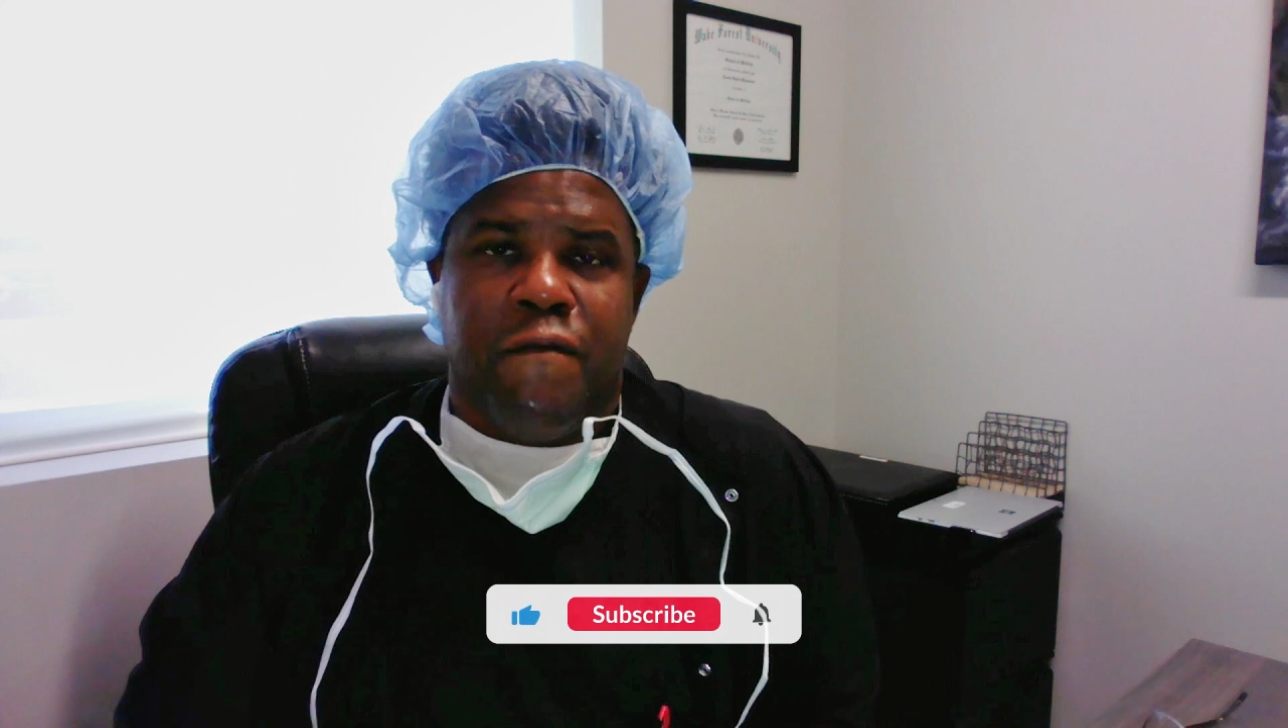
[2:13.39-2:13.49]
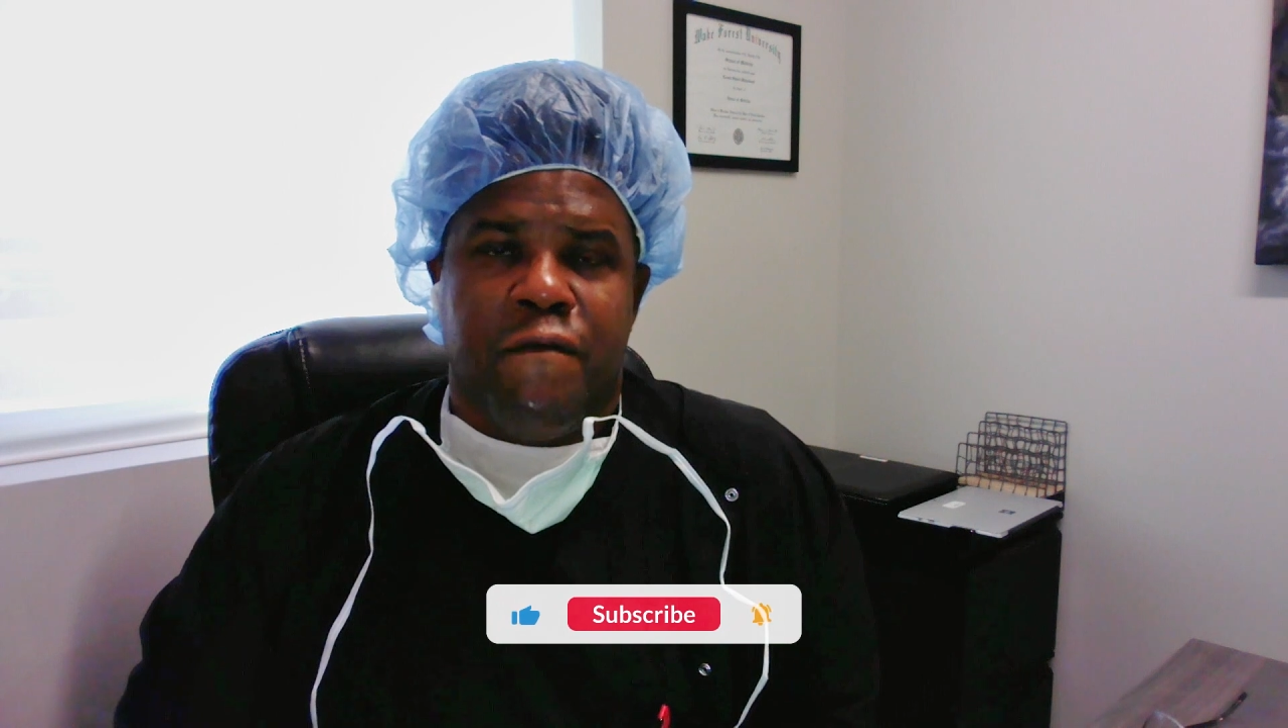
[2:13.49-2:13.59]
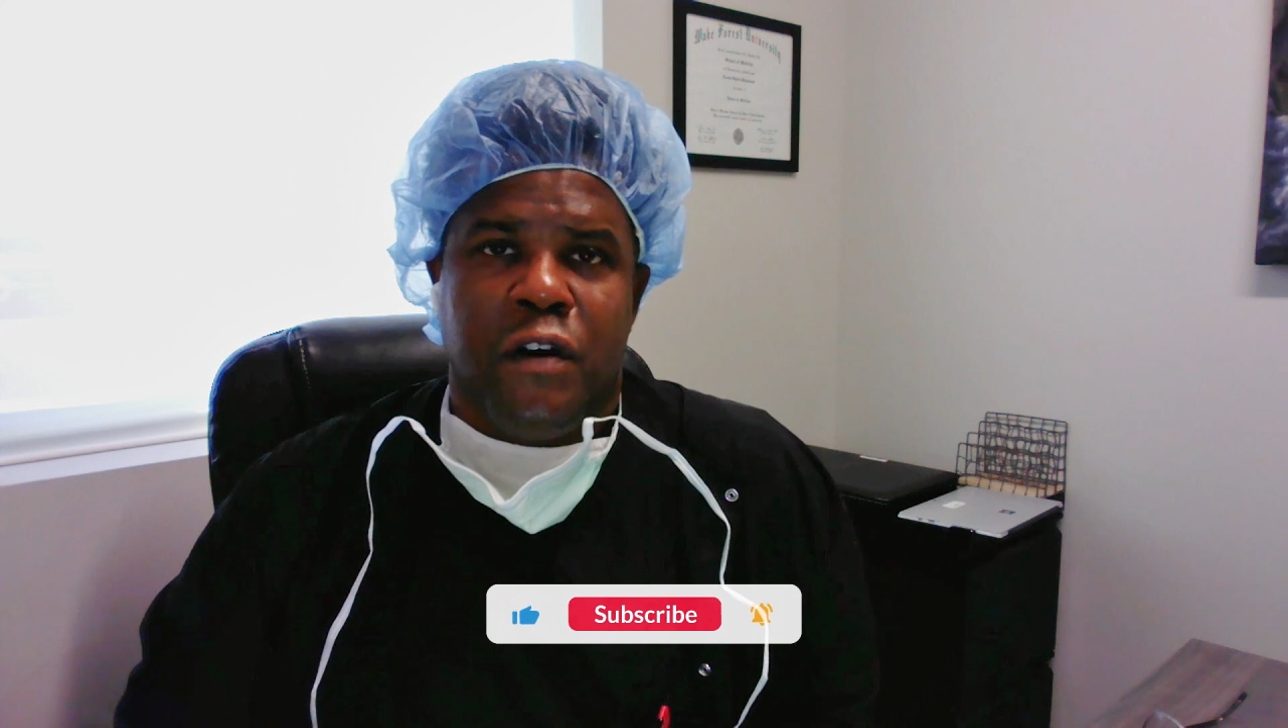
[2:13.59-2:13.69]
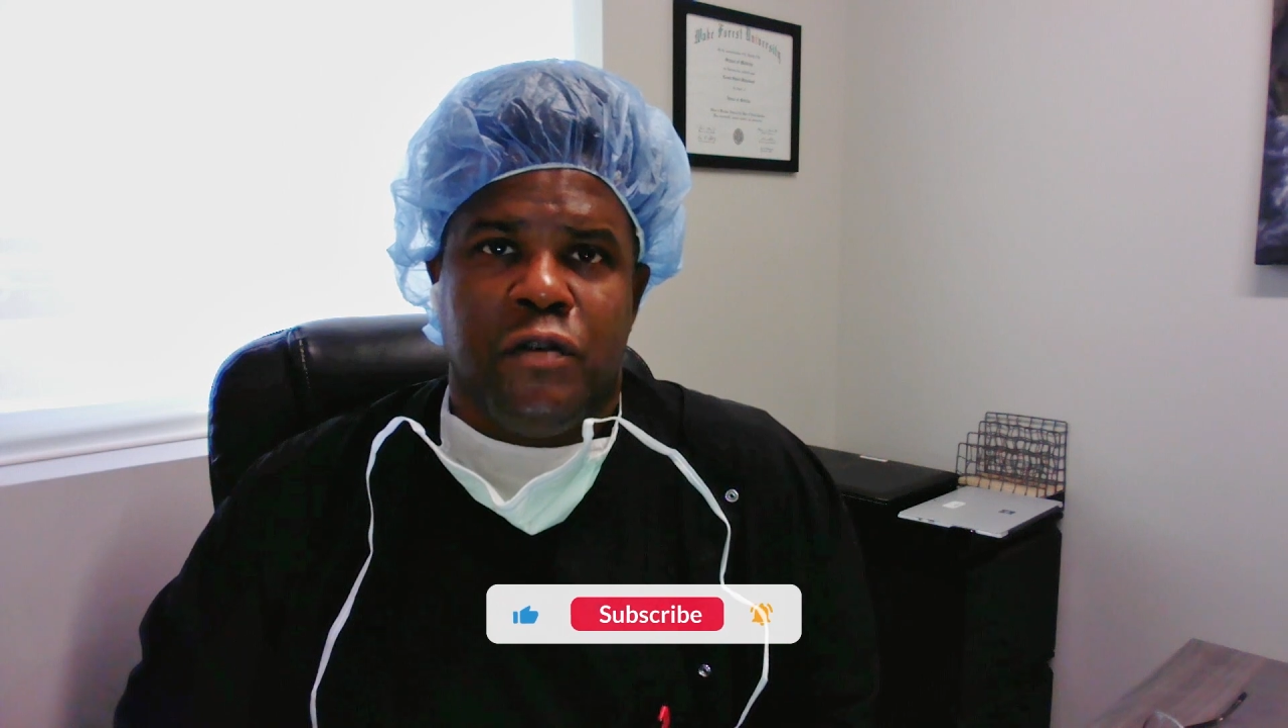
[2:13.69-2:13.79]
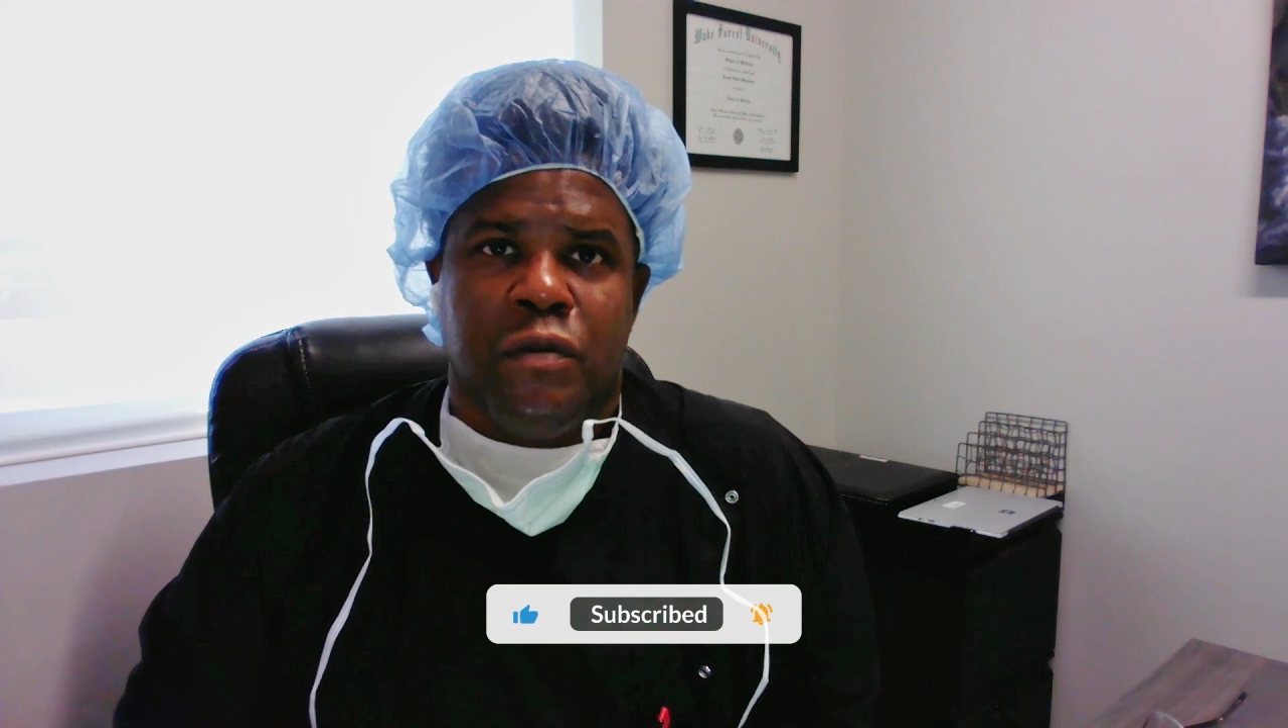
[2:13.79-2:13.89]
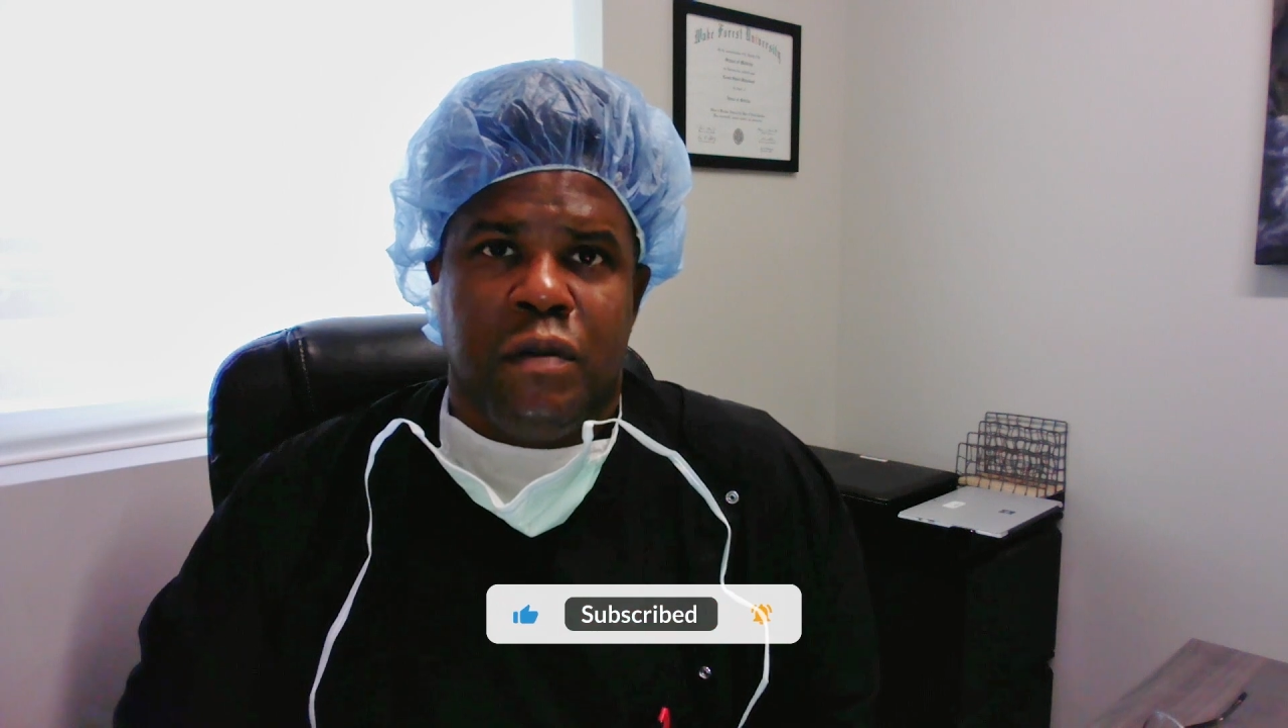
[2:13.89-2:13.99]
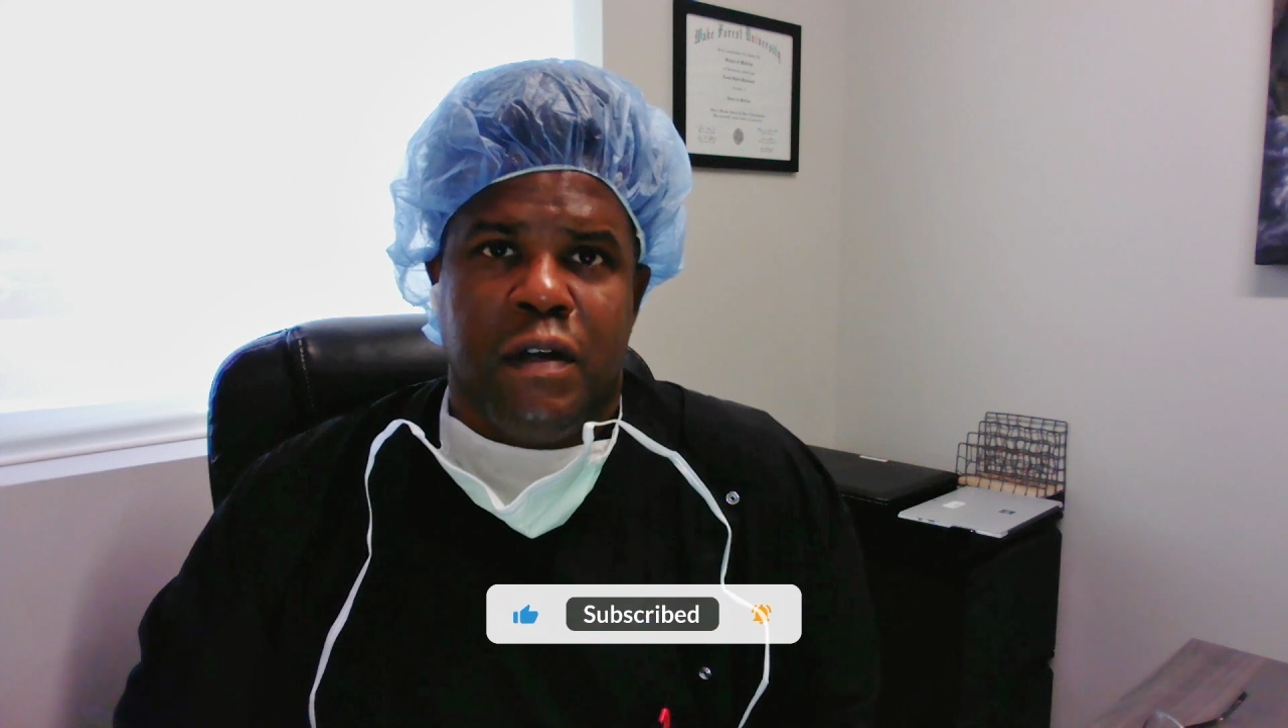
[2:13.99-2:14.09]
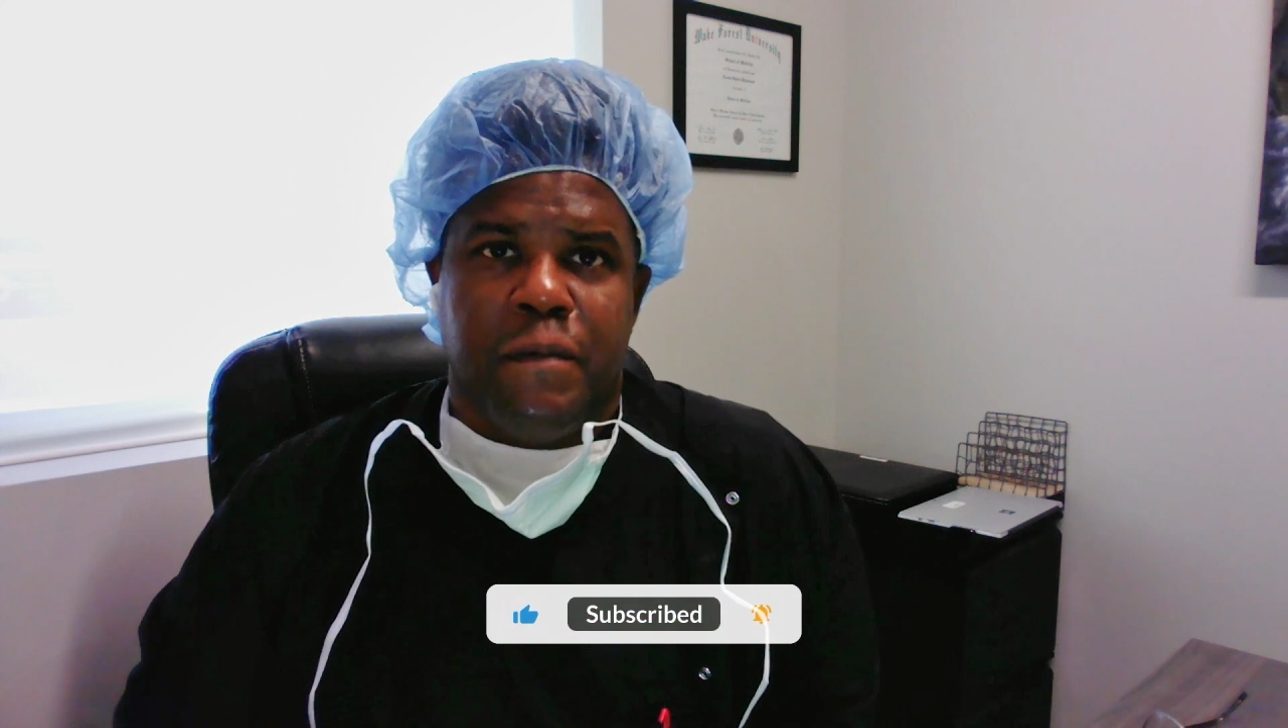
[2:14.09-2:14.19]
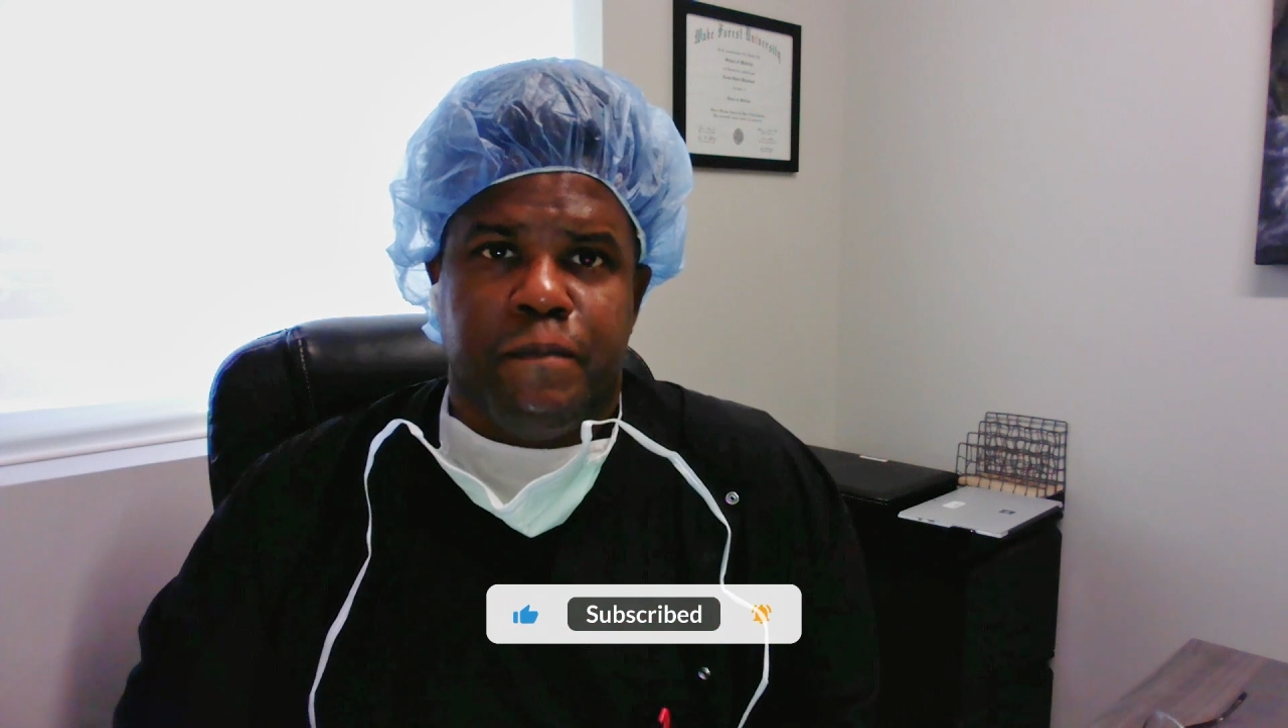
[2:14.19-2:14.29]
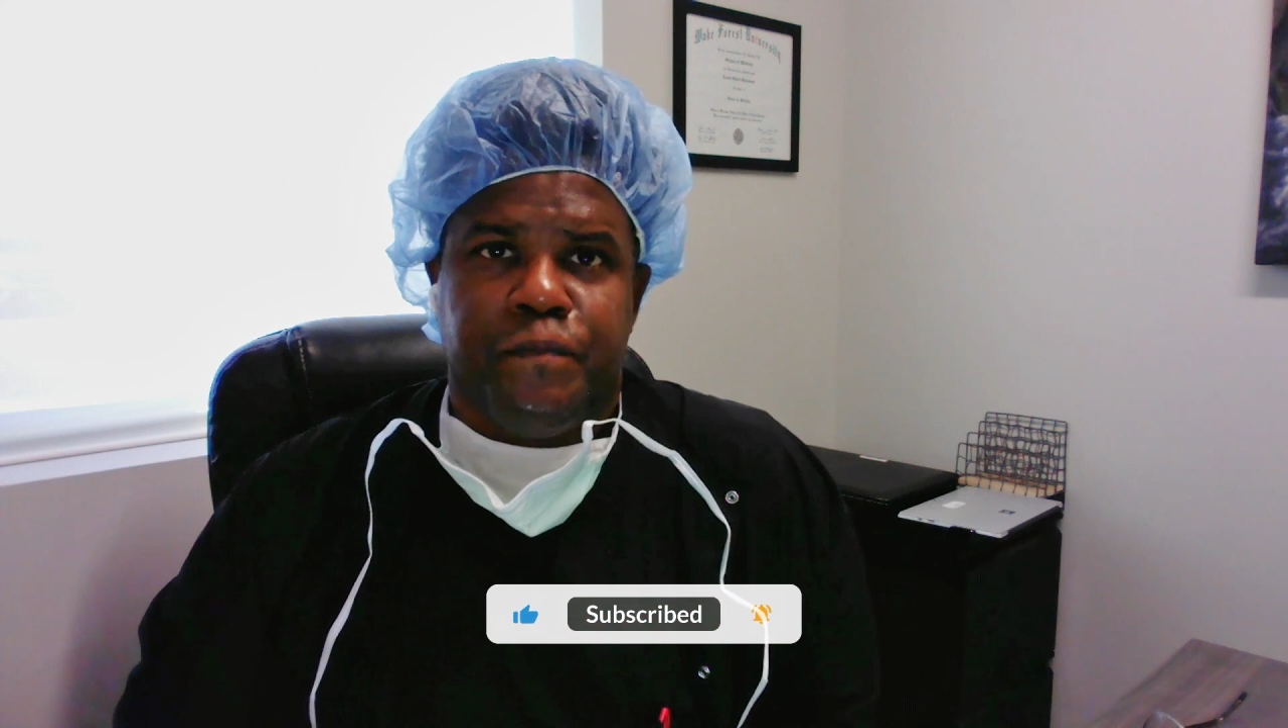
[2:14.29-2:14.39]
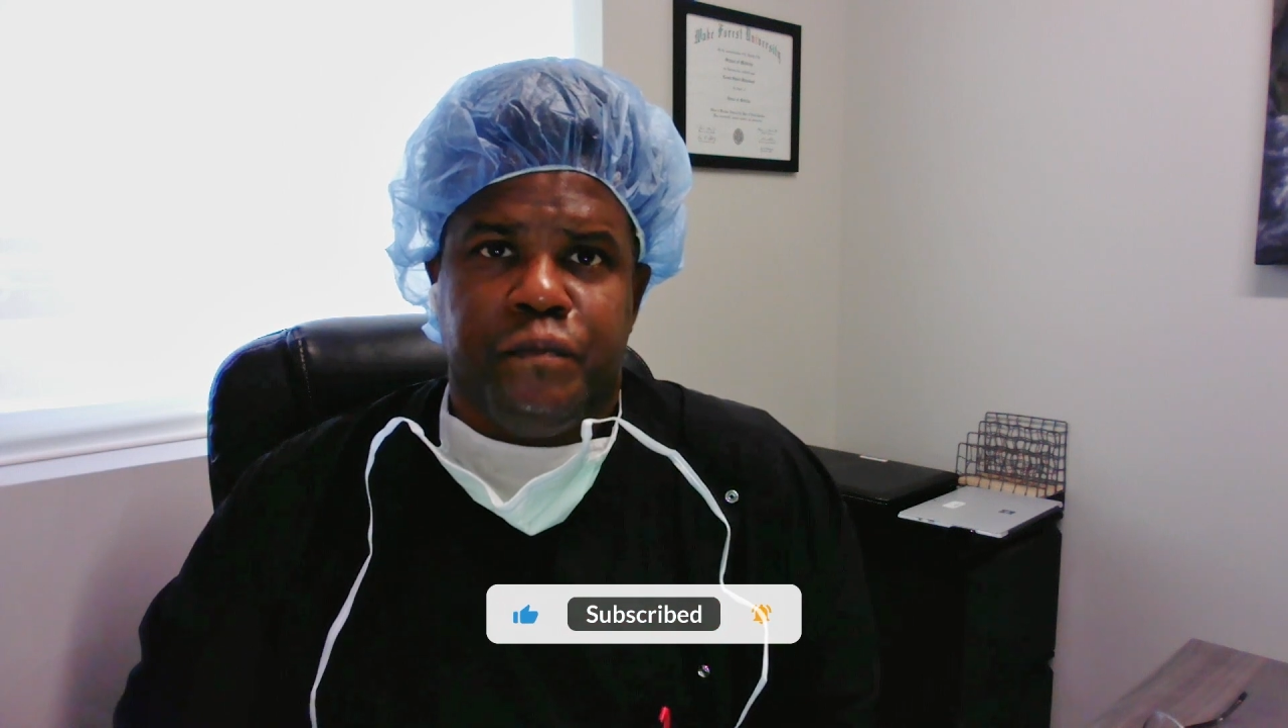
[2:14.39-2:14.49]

a functional thing.